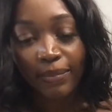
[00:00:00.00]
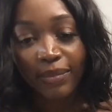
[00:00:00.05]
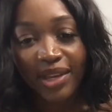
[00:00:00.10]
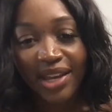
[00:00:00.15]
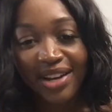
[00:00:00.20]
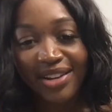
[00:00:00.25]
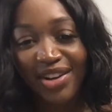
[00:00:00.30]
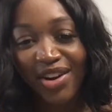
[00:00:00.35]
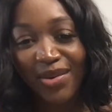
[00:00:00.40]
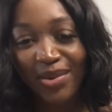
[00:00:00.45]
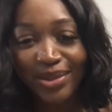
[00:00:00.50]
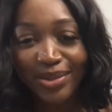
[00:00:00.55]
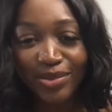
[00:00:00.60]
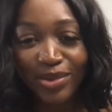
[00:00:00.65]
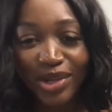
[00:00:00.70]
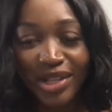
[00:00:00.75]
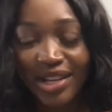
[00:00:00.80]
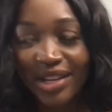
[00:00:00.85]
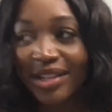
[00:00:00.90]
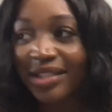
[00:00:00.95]
Yeah, no one
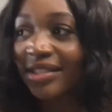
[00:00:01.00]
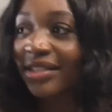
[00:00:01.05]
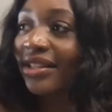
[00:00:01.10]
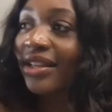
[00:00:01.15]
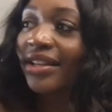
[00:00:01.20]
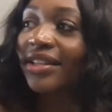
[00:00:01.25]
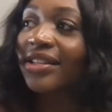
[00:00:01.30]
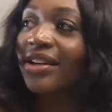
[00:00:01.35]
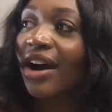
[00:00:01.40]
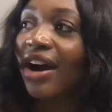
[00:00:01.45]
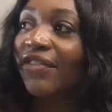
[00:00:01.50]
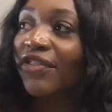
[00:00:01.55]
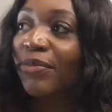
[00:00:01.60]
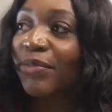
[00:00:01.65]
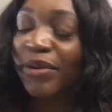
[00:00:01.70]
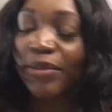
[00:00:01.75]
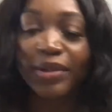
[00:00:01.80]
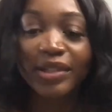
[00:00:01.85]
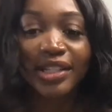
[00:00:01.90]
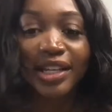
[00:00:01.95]
really is. It's hard for
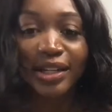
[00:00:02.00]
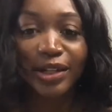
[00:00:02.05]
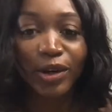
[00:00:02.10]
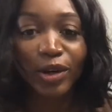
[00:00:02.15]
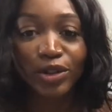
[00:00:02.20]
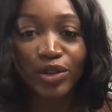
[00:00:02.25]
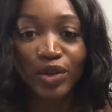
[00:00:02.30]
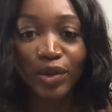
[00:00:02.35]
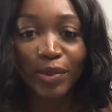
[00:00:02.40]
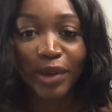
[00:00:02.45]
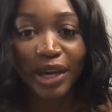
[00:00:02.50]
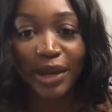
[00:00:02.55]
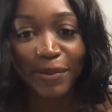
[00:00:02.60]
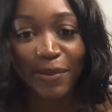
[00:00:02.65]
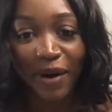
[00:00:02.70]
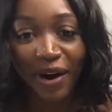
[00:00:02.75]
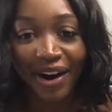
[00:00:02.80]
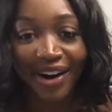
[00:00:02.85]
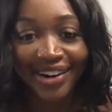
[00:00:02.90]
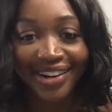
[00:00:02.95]
people to say no to a pain
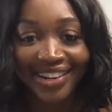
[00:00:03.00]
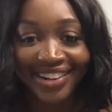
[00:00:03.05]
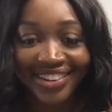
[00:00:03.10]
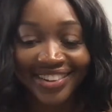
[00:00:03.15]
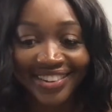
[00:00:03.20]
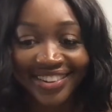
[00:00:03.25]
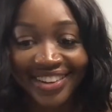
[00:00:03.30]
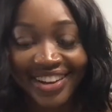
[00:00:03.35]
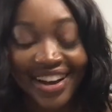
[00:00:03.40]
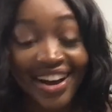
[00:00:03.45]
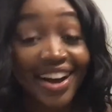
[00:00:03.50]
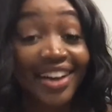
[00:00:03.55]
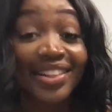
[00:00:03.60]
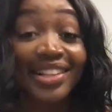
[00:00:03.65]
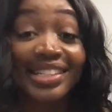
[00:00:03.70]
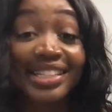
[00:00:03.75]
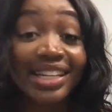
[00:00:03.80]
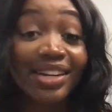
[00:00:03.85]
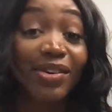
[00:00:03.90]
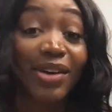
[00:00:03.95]
party
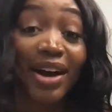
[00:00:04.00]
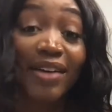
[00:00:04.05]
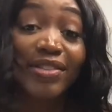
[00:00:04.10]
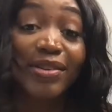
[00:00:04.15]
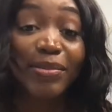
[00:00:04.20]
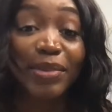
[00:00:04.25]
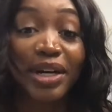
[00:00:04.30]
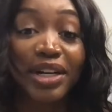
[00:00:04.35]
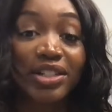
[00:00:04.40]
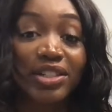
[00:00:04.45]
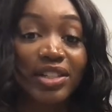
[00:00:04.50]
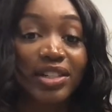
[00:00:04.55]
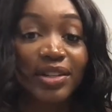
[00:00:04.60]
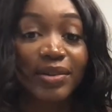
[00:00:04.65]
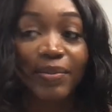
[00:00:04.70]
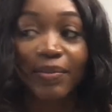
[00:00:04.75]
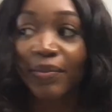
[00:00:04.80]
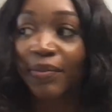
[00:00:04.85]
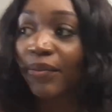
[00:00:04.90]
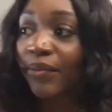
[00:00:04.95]
unless they don't have the budget.